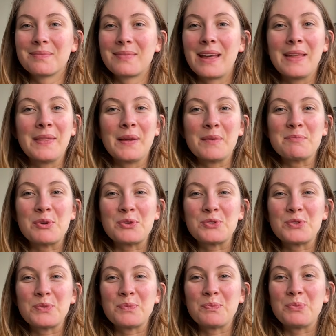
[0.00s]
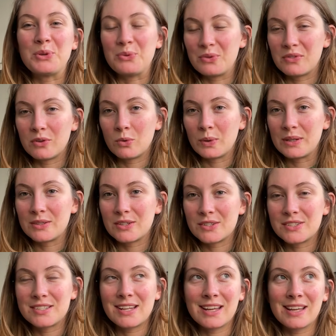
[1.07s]
in their most beautiful winter
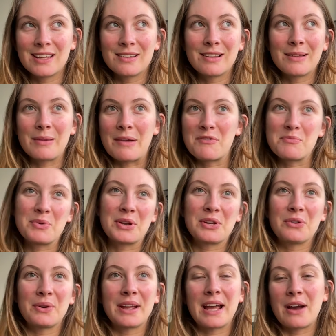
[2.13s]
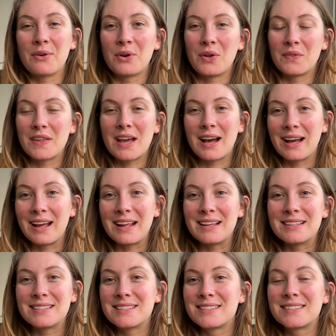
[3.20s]
state, everybody going out on the
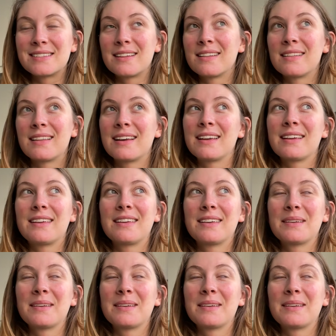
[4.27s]
ice, like